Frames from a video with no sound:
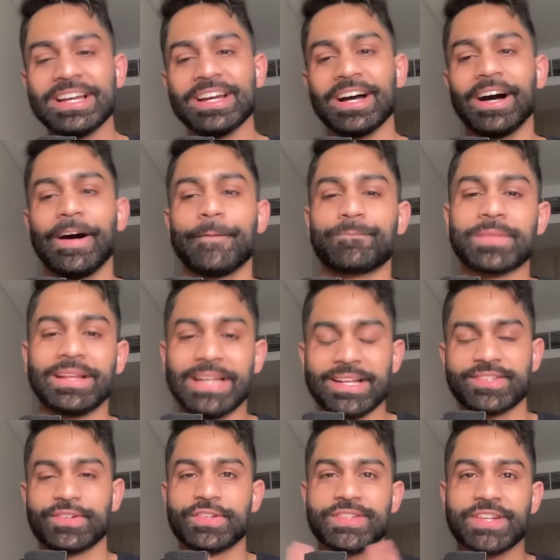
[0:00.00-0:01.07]
Um, and that's
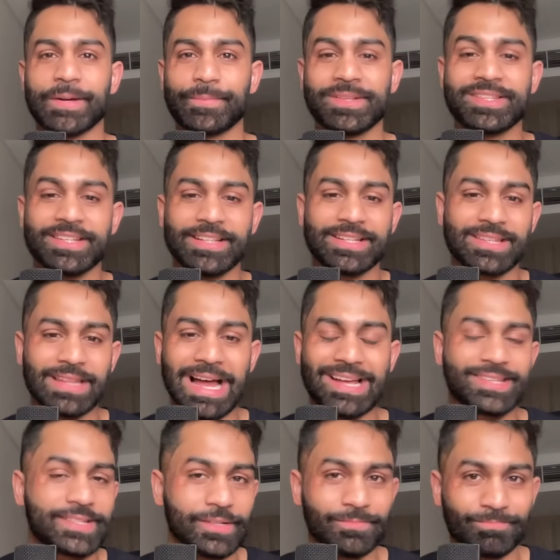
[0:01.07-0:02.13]
a discrepancy that's
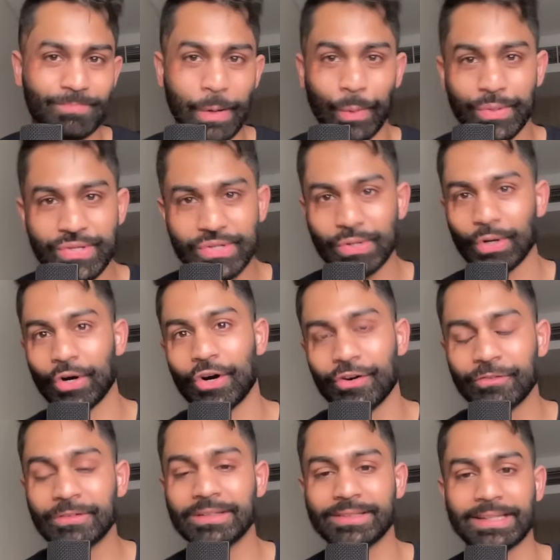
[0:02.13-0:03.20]
lasted most
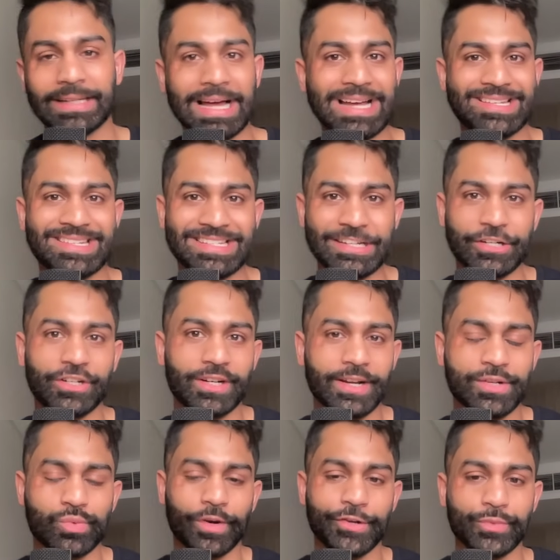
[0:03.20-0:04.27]
of the last year in
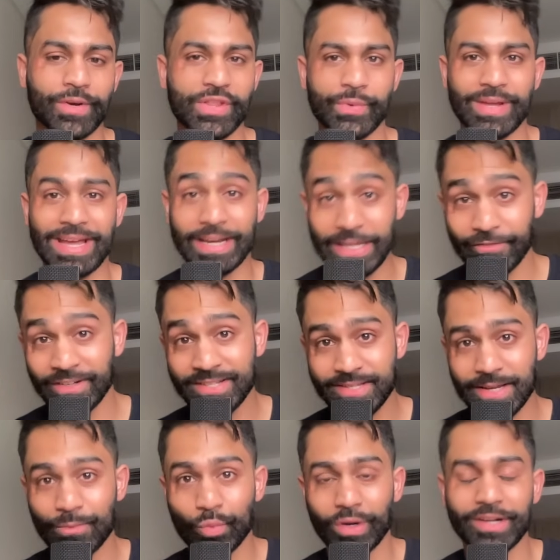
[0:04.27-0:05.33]
twenty twenty-three, and even
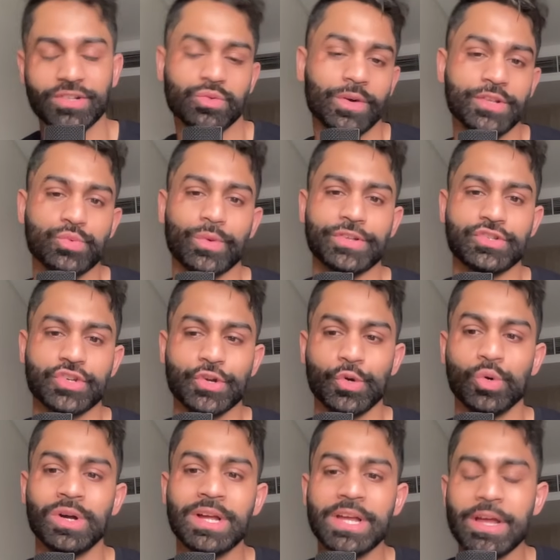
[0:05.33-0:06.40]
somewhat in twenty
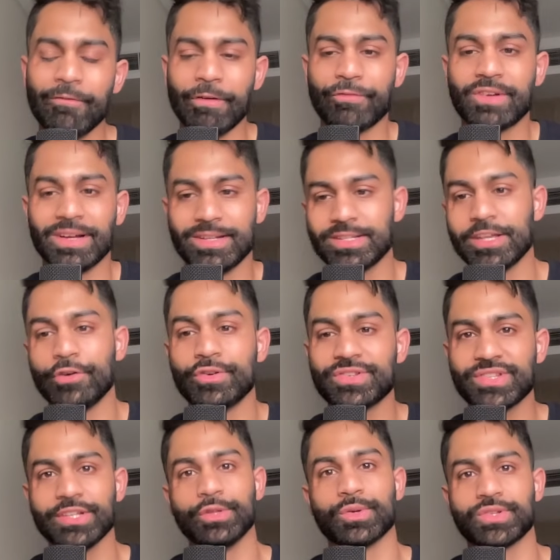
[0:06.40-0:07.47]
twenty-two. We've continued to
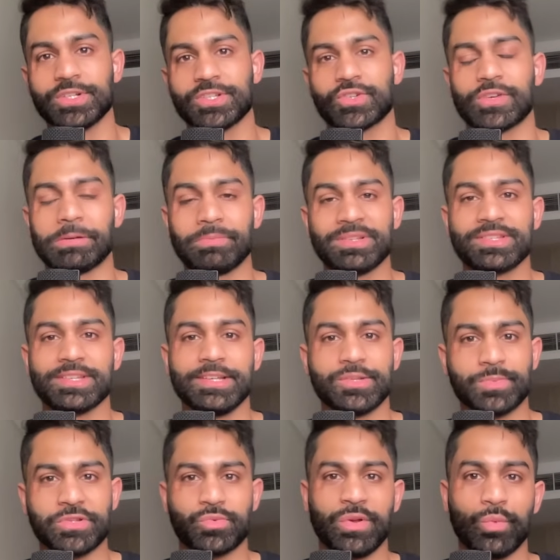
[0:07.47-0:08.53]
see those discrepancies
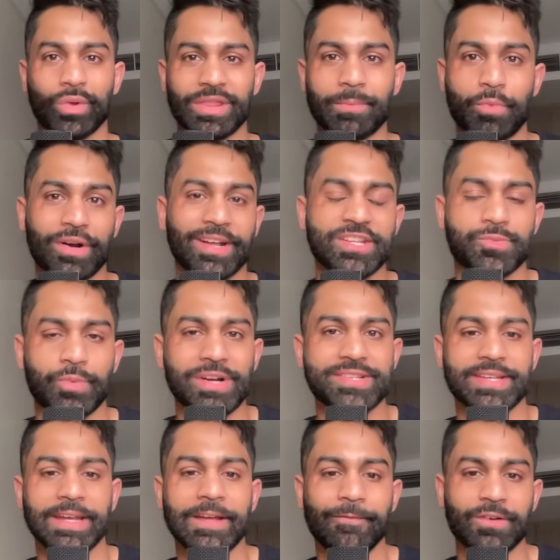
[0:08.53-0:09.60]
between what the market's
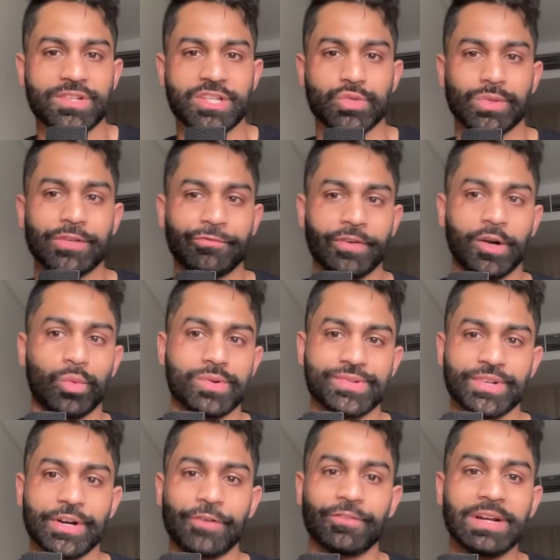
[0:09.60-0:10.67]
pricing in versus what the Federal
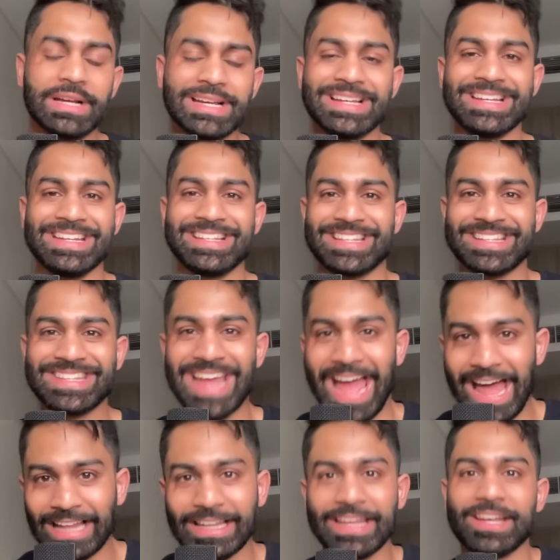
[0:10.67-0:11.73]
Reserve is
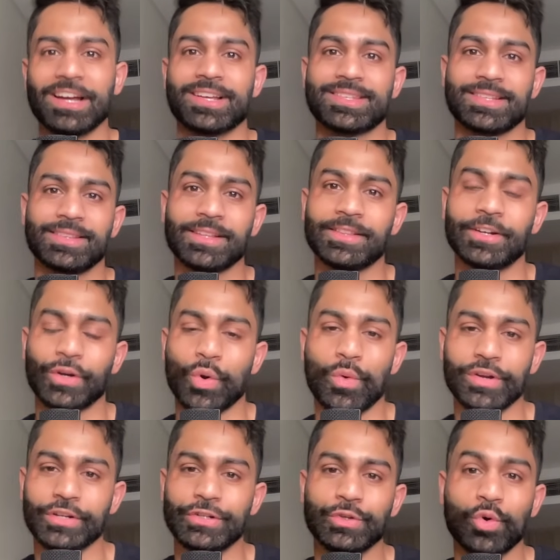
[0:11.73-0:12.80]
telling us that they're
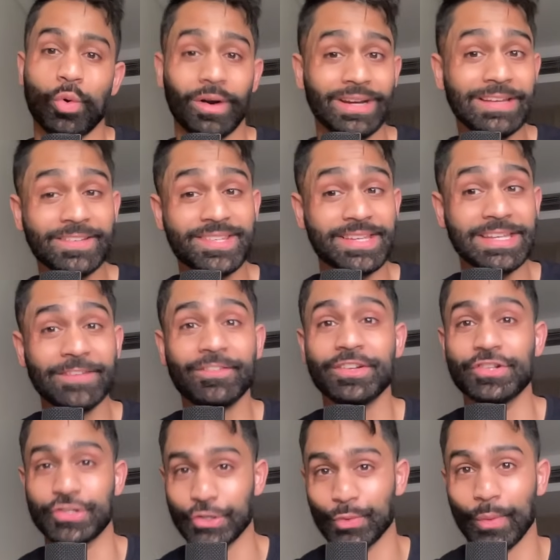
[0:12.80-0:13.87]
going to do or is even
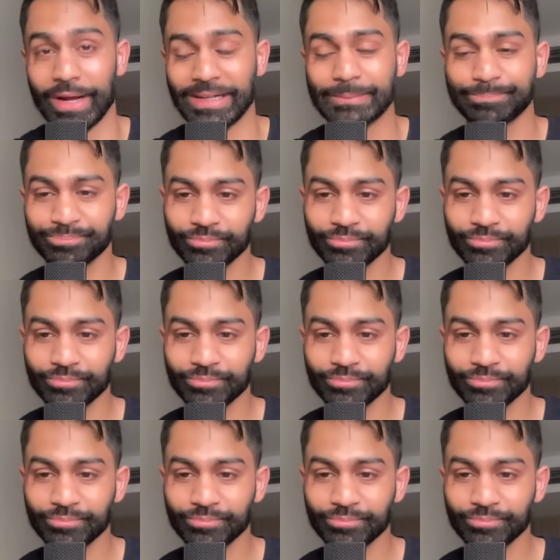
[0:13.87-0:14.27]
doing.